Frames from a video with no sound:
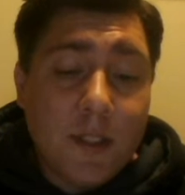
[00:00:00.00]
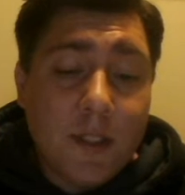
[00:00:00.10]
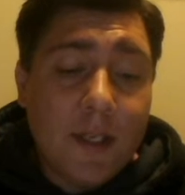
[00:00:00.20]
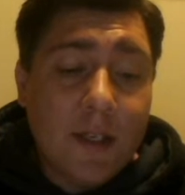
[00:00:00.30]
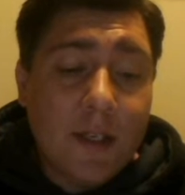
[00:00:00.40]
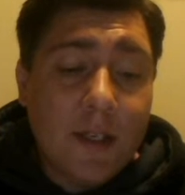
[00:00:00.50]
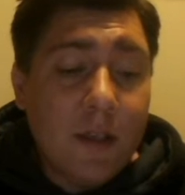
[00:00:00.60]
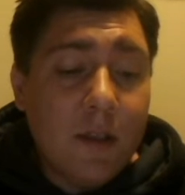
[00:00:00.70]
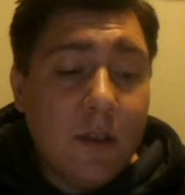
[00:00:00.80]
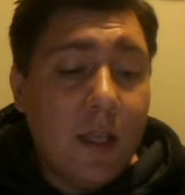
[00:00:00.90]

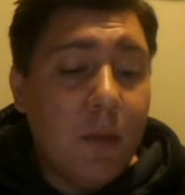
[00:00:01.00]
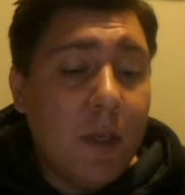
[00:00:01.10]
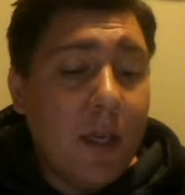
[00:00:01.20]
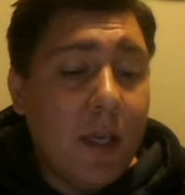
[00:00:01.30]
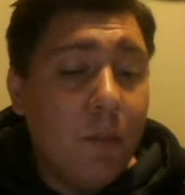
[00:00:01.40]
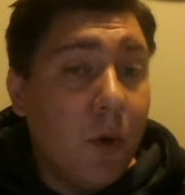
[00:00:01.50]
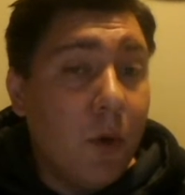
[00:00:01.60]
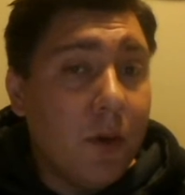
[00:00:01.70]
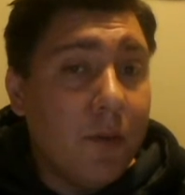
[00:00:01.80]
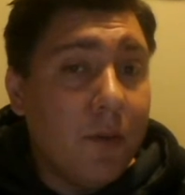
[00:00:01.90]
suddenly, they became
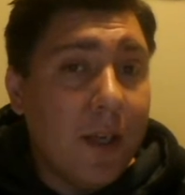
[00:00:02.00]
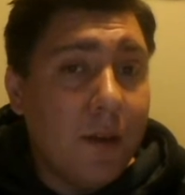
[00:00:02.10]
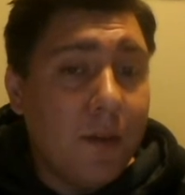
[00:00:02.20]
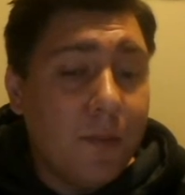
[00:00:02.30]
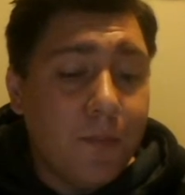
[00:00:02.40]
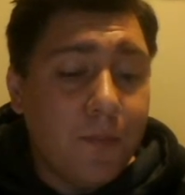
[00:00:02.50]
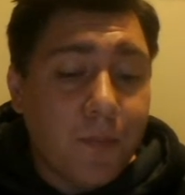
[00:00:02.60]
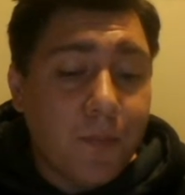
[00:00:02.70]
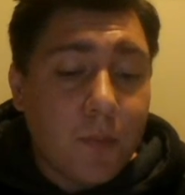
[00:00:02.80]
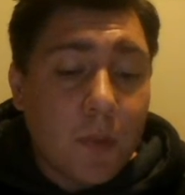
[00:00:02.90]
motivated
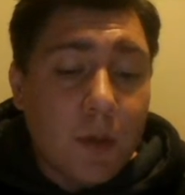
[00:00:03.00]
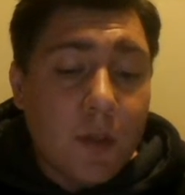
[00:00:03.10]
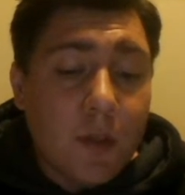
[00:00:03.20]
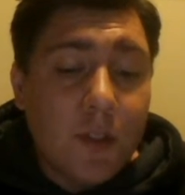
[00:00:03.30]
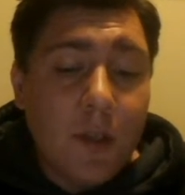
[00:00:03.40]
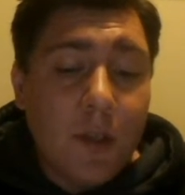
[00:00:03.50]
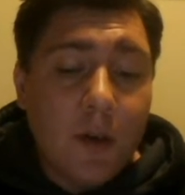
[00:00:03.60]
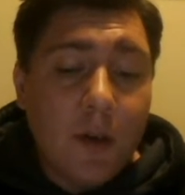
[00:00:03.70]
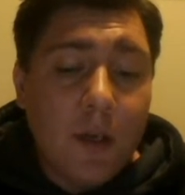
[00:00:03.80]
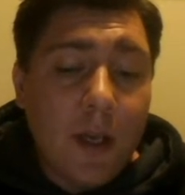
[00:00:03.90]
to
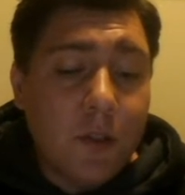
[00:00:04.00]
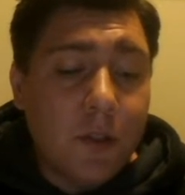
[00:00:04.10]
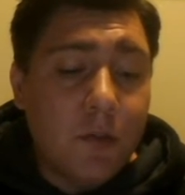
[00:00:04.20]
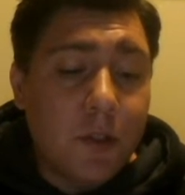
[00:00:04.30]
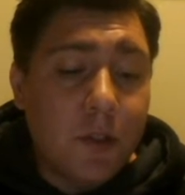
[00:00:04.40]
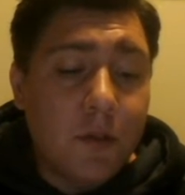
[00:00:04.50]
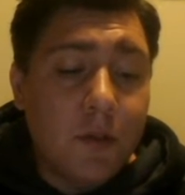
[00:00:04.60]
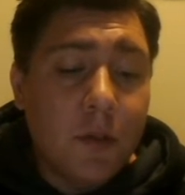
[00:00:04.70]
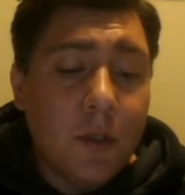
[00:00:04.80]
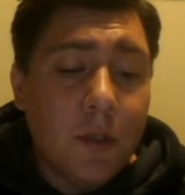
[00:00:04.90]
learn how to
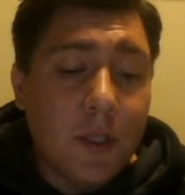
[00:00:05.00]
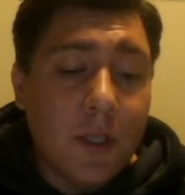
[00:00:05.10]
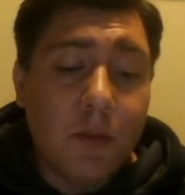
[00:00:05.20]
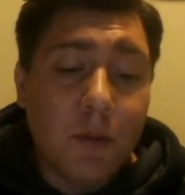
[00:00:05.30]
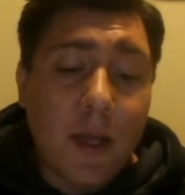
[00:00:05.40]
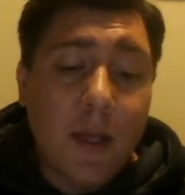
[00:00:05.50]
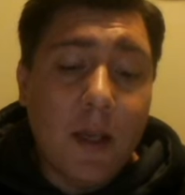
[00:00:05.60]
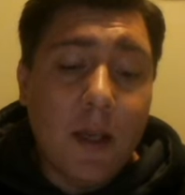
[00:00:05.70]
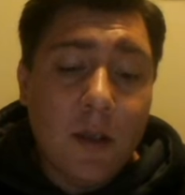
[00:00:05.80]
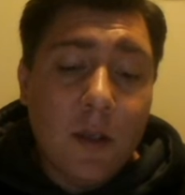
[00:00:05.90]
do things
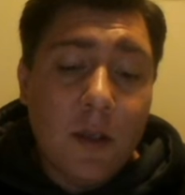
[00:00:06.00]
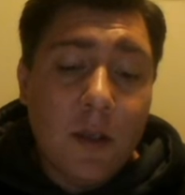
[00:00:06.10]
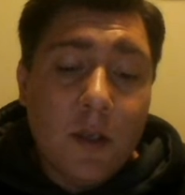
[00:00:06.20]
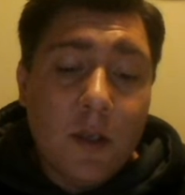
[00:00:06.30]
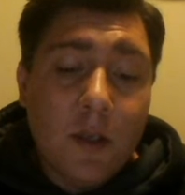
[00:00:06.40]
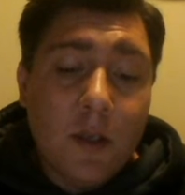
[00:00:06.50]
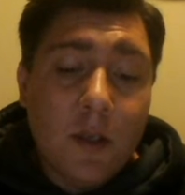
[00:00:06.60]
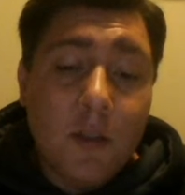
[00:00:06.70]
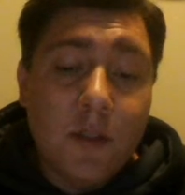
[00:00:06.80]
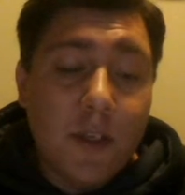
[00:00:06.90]
right.
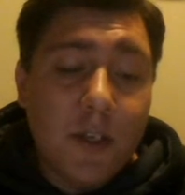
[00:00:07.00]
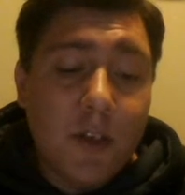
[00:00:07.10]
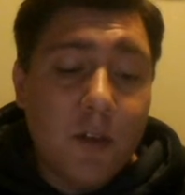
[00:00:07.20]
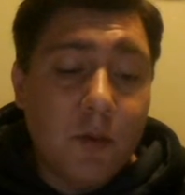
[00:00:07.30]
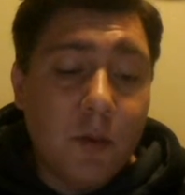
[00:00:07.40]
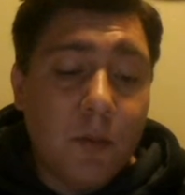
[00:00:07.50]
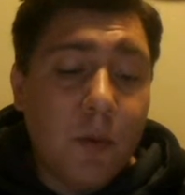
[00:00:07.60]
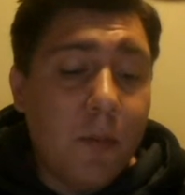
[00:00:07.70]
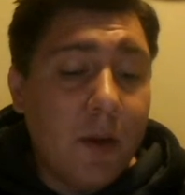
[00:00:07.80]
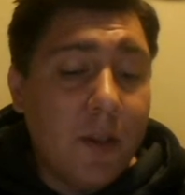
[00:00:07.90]
Those videos were
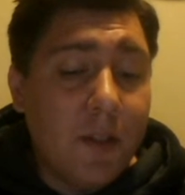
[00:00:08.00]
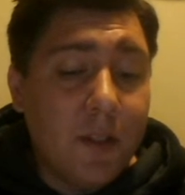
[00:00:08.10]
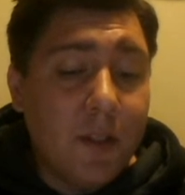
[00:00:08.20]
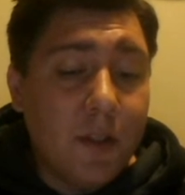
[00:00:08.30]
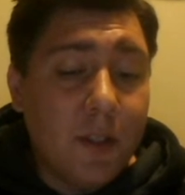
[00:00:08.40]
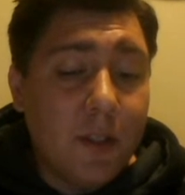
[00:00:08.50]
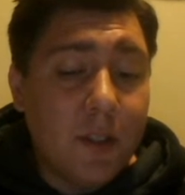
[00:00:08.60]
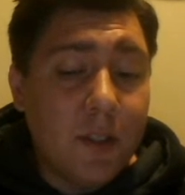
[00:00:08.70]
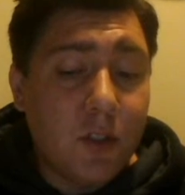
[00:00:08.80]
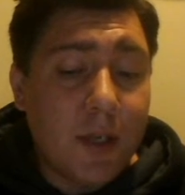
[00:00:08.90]
preparing
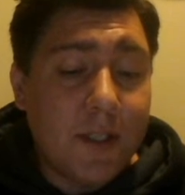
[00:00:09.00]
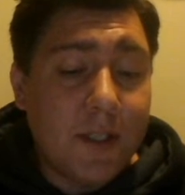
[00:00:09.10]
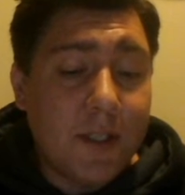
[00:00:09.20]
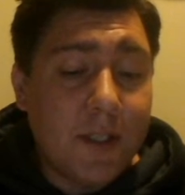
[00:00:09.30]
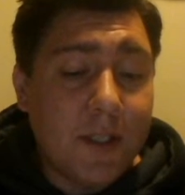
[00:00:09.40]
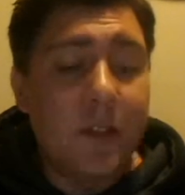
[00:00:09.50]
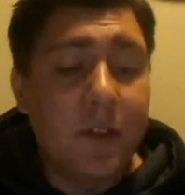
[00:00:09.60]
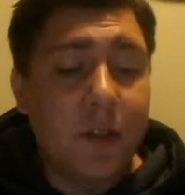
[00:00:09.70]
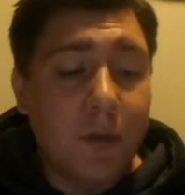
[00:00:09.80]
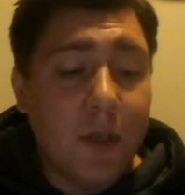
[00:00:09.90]
students in
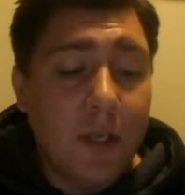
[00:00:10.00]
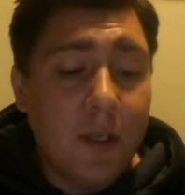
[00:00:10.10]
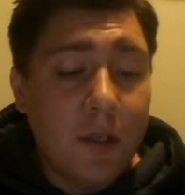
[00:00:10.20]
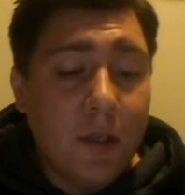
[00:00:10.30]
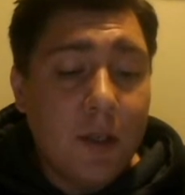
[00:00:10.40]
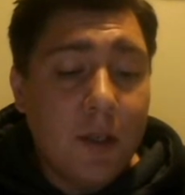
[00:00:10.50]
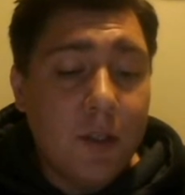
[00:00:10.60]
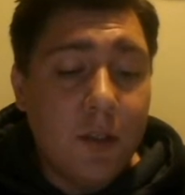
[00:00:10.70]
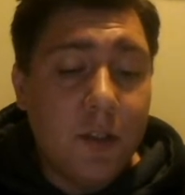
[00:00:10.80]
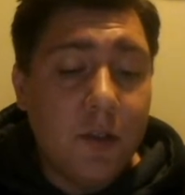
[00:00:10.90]
Transitions 3
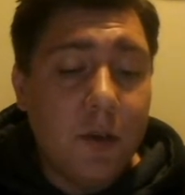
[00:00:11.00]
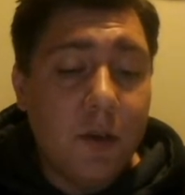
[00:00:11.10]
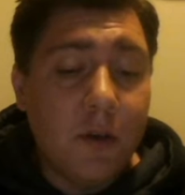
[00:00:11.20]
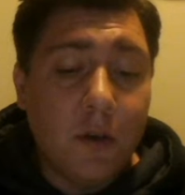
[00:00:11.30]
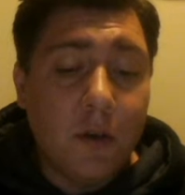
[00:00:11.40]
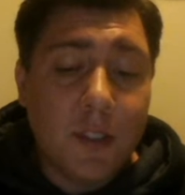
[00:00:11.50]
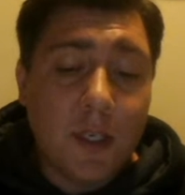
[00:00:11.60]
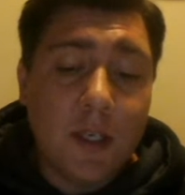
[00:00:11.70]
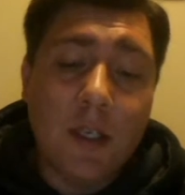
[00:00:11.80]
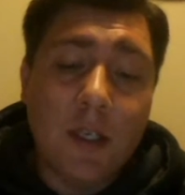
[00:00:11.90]
to do their own
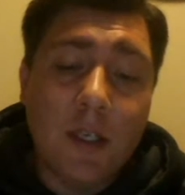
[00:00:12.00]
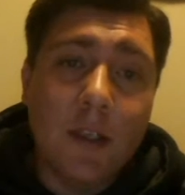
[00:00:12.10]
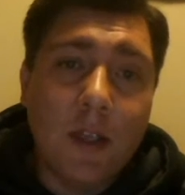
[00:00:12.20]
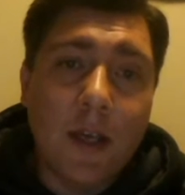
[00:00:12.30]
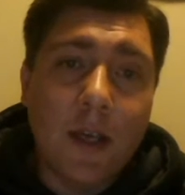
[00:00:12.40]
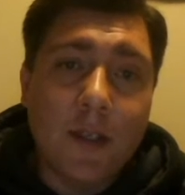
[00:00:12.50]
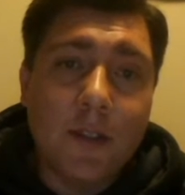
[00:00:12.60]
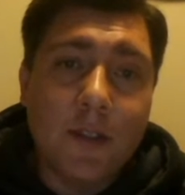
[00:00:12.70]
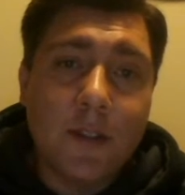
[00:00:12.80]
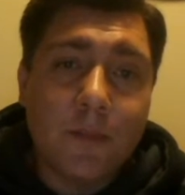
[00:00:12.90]
skit in the
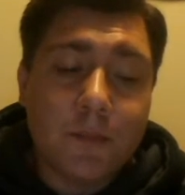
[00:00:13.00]
class.